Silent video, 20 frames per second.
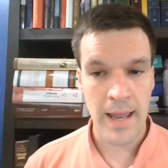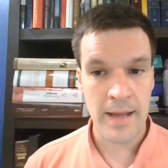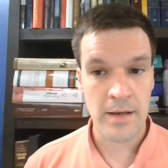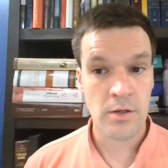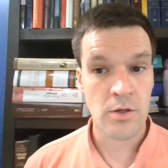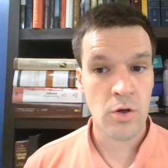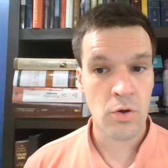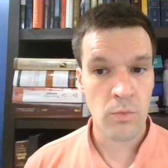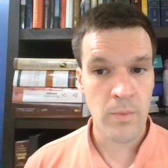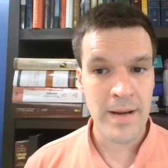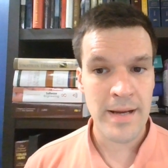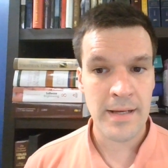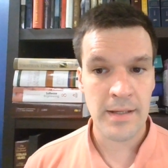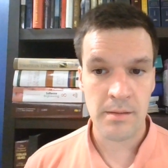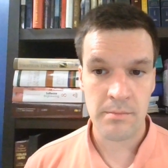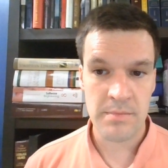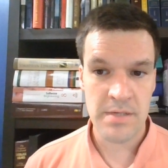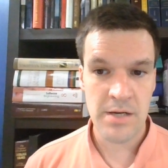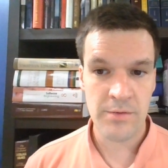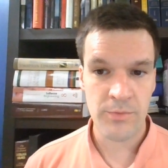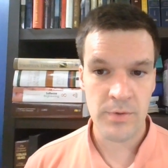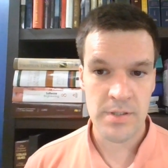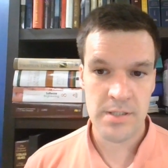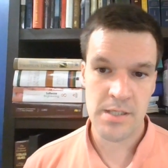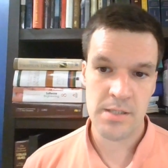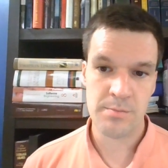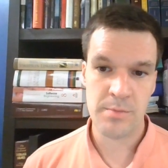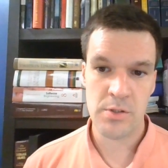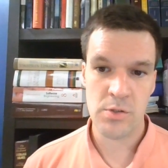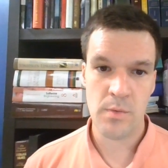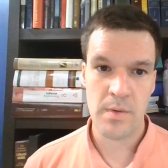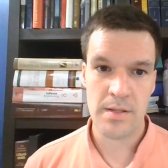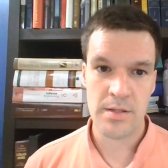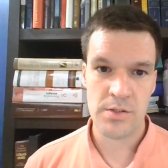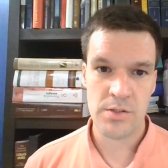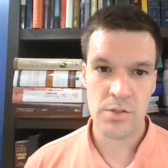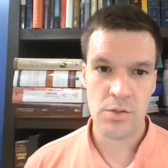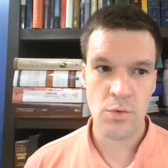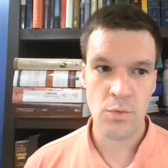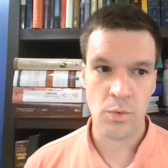and curriculum differences between the
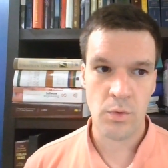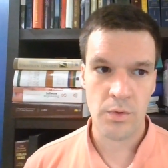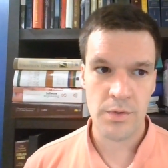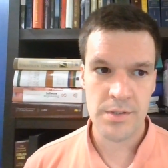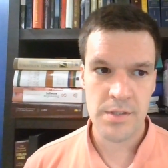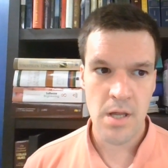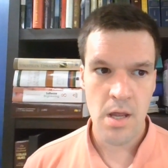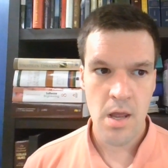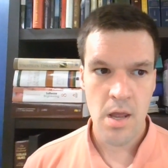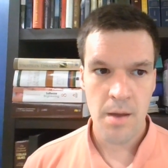schools.